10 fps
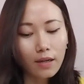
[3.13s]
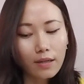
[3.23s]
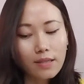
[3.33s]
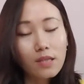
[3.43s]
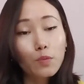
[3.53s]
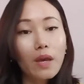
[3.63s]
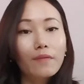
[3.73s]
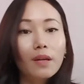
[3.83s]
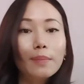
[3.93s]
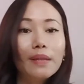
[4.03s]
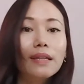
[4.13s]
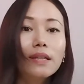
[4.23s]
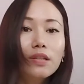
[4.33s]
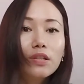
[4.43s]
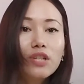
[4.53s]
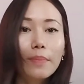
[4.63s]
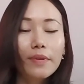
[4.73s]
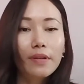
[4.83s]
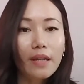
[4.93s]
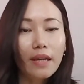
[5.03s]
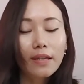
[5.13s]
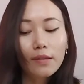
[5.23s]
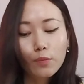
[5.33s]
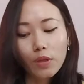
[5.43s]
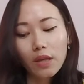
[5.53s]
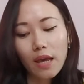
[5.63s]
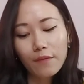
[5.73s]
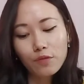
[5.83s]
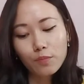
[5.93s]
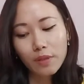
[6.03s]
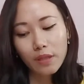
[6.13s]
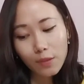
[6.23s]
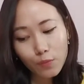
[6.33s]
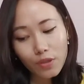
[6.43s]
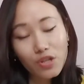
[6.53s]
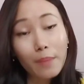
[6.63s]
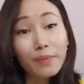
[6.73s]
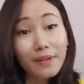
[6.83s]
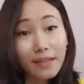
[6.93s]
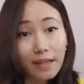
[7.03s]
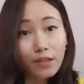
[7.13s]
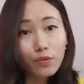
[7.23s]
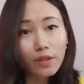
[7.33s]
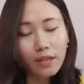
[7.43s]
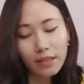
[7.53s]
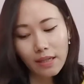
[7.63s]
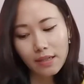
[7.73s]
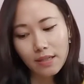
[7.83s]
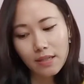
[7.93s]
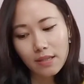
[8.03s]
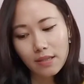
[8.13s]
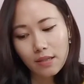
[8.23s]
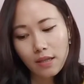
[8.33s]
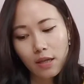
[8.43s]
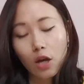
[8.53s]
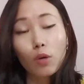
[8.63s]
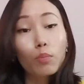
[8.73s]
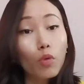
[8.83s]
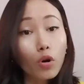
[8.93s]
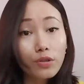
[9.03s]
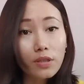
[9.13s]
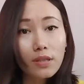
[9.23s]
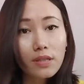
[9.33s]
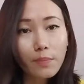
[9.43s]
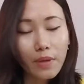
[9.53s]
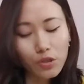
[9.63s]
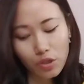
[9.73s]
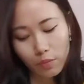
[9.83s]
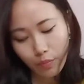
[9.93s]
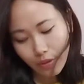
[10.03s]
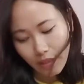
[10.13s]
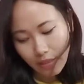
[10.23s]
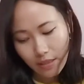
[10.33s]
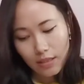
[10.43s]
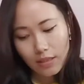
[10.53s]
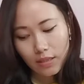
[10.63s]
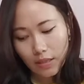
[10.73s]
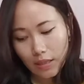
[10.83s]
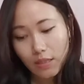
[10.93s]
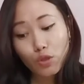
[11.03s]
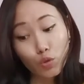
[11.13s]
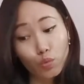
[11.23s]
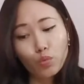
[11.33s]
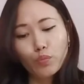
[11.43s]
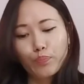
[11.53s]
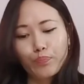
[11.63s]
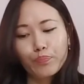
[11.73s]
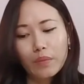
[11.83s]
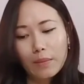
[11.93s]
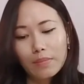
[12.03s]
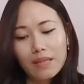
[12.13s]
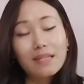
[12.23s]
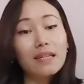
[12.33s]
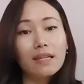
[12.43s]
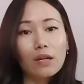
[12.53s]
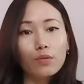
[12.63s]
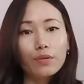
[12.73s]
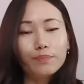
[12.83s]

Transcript: Since we have completed till chapter 9, we have to begin with chapter 10 today, that is Modals, page number 82. Please take it out.